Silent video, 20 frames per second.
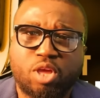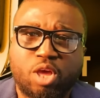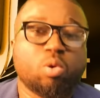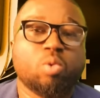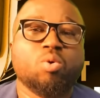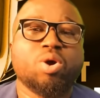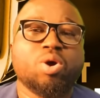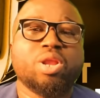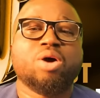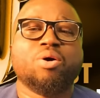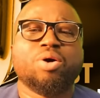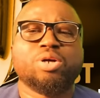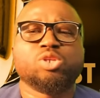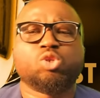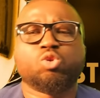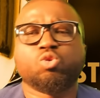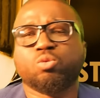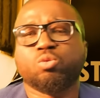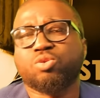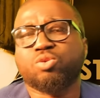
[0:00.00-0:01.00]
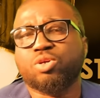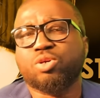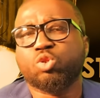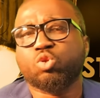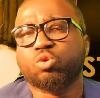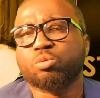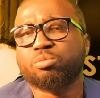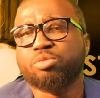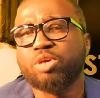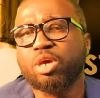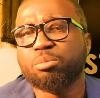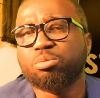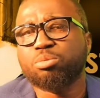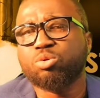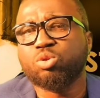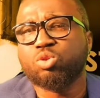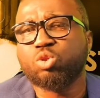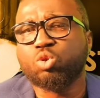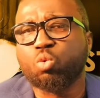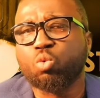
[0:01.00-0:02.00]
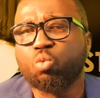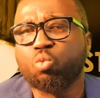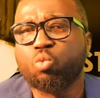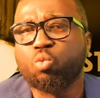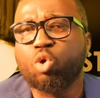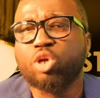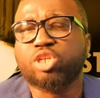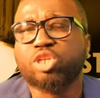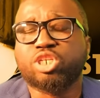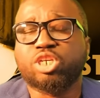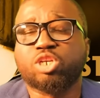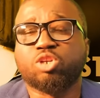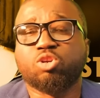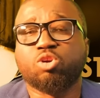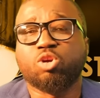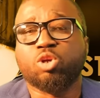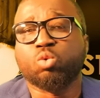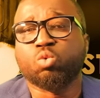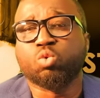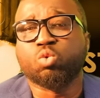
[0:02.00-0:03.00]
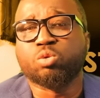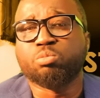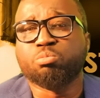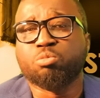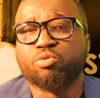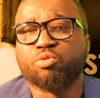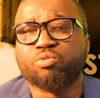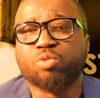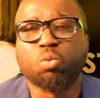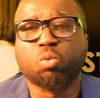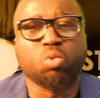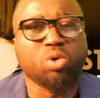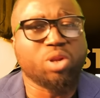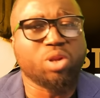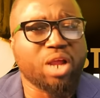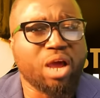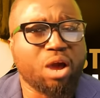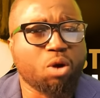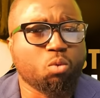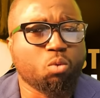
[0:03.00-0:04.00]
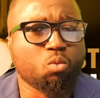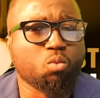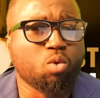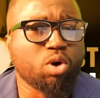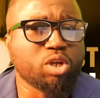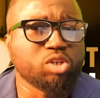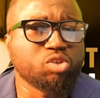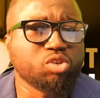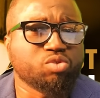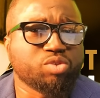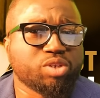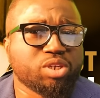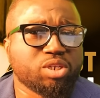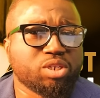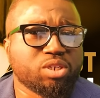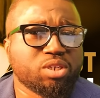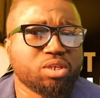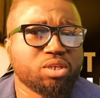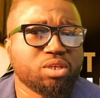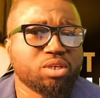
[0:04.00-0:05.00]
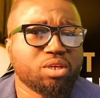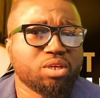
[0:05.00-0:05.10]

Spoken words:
We want our children to be able to watch a Nollywood movie without wondering,